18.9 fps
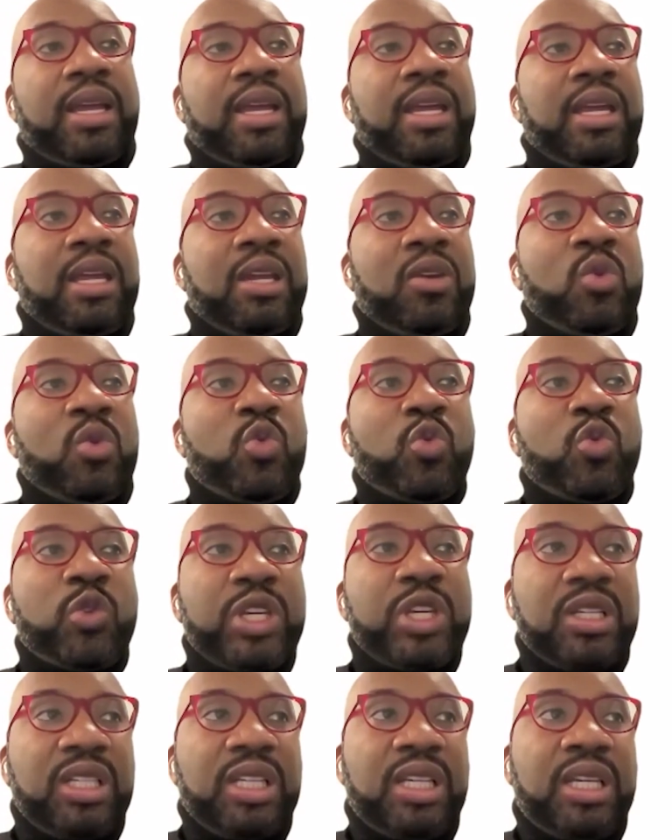And
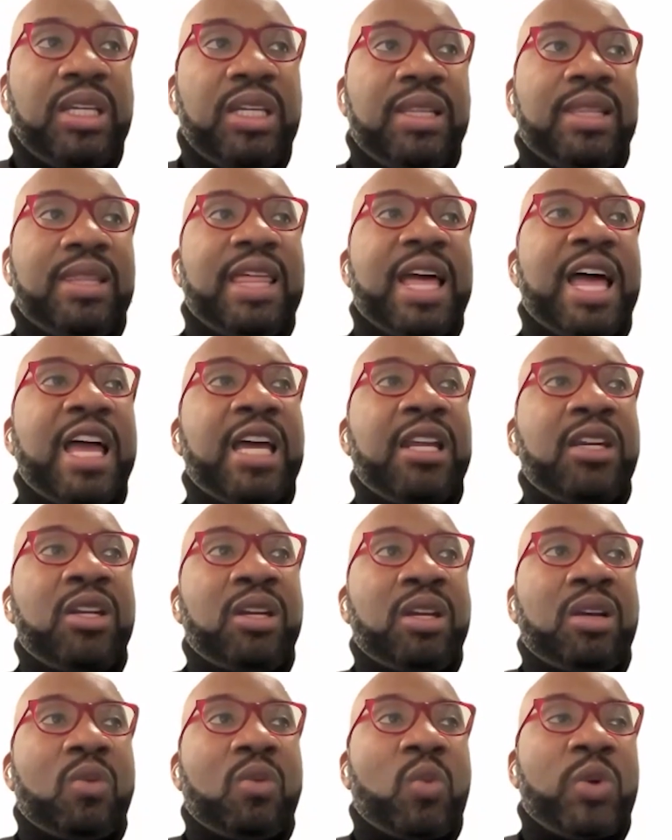really, that
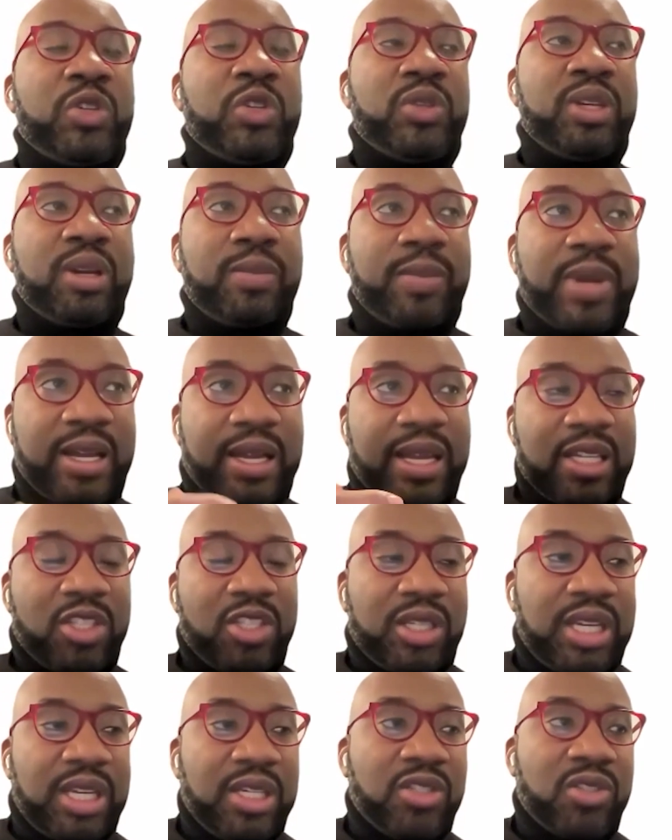when you think about
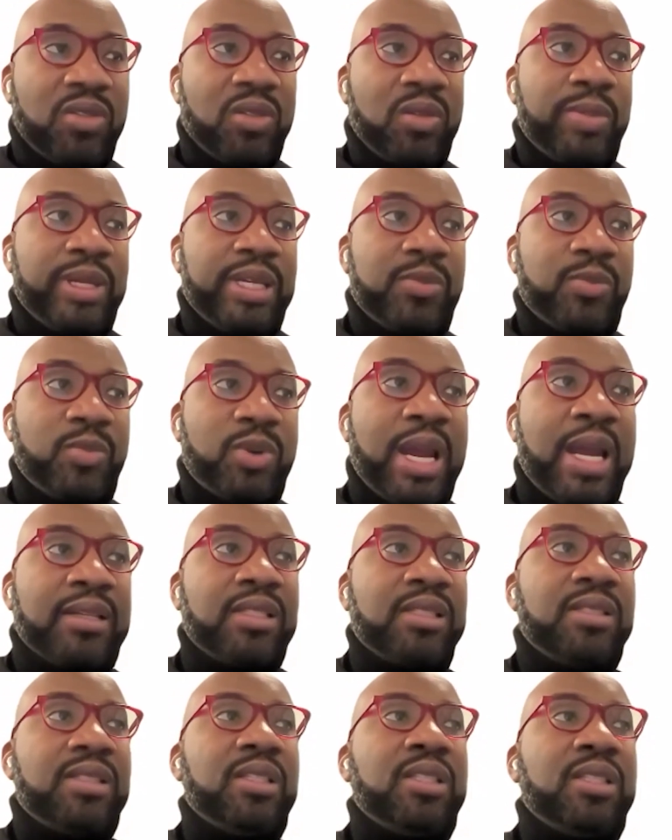educational best
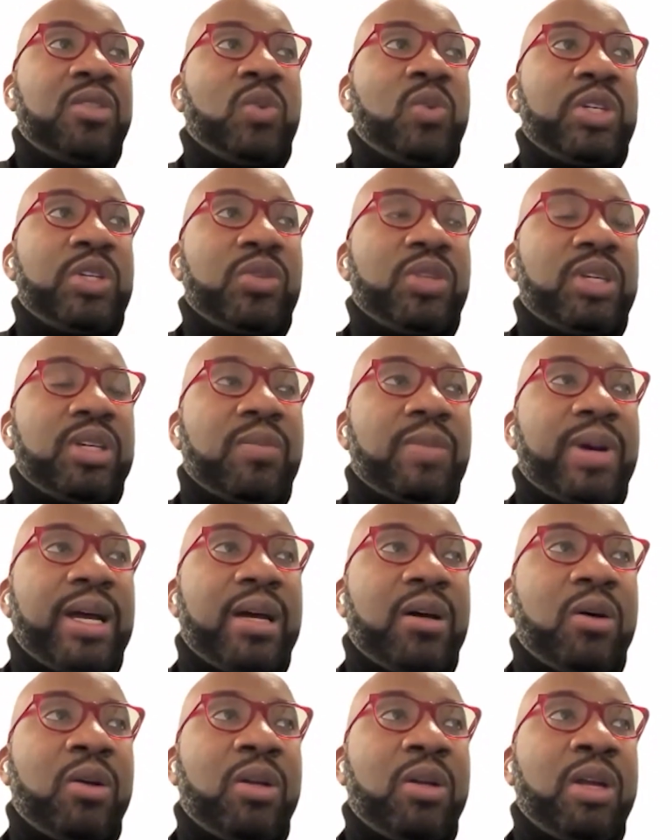practices, when you think
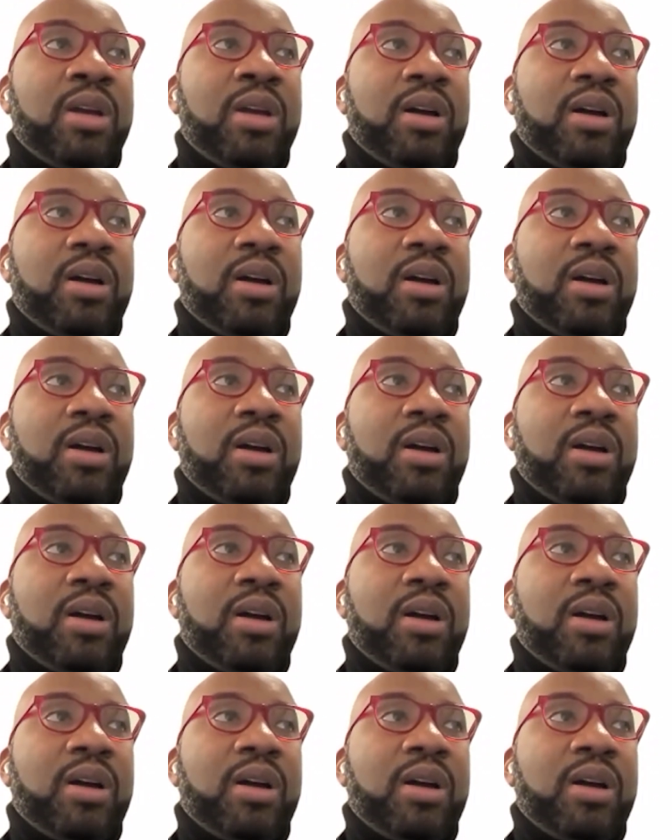about